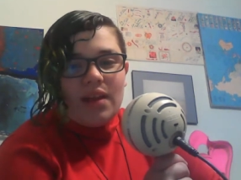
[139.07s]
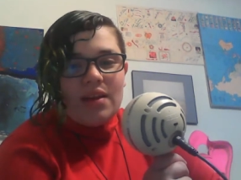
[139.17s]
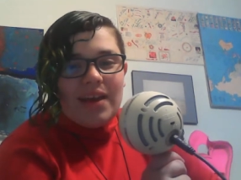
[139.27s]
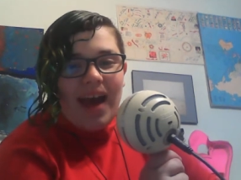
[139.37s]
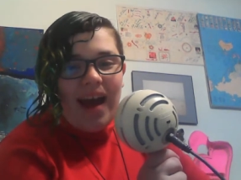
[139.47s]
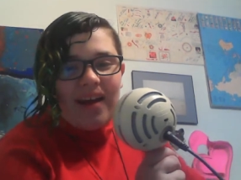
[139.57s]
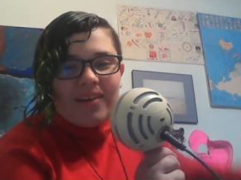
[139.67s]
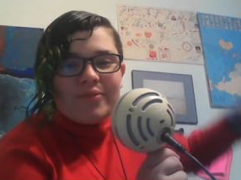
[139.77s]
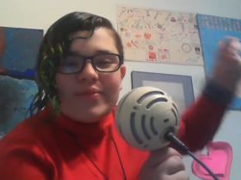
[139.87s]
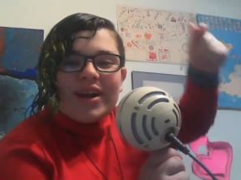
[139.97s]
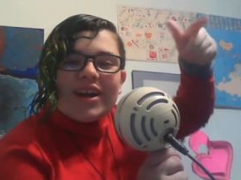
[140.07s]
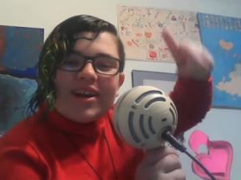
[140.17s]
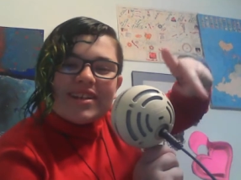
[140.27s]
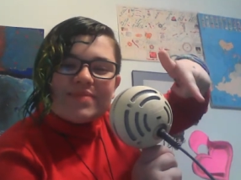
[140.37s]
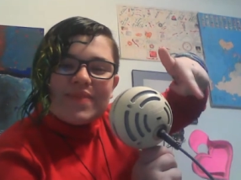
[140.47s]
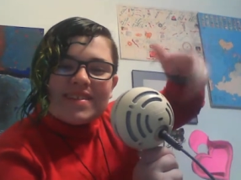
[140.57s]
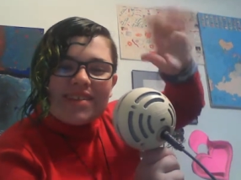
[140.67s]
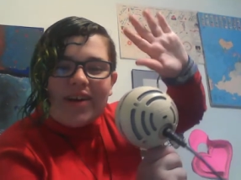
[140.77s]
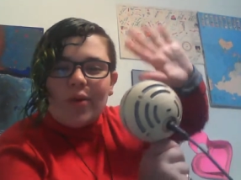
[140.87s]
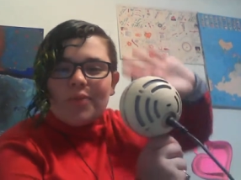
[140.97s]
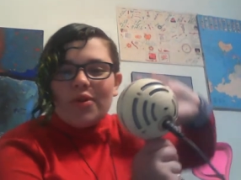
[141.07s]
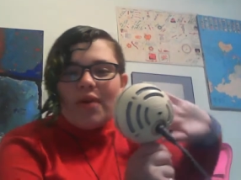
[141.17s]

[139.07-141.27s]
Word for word: yeah, Merry Christmas. I hope you